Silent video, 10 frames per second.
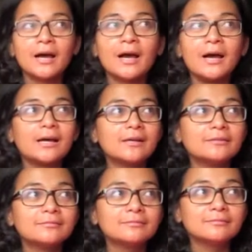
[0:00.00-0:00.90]

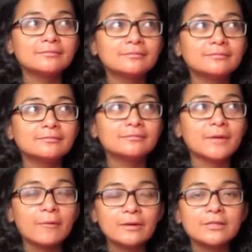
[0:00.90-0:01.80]

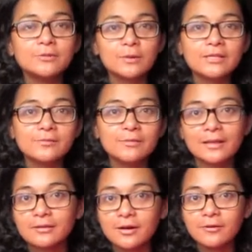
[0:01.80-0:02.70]
I went to West
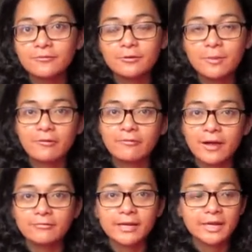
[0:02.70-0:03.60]
Sumatra for about
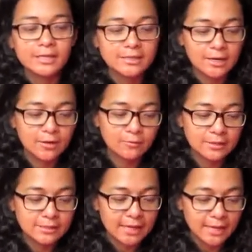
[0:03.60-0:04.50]
5 days, and it
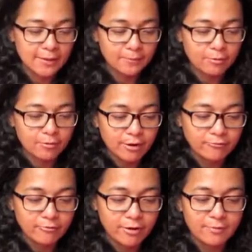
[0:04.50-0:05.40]
was a
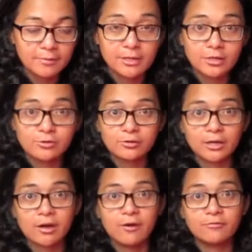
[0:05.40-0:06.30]
program from the
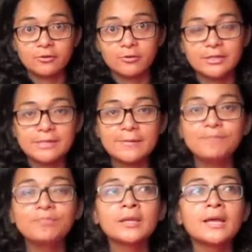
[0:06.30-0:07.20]
Ministry of Tourism.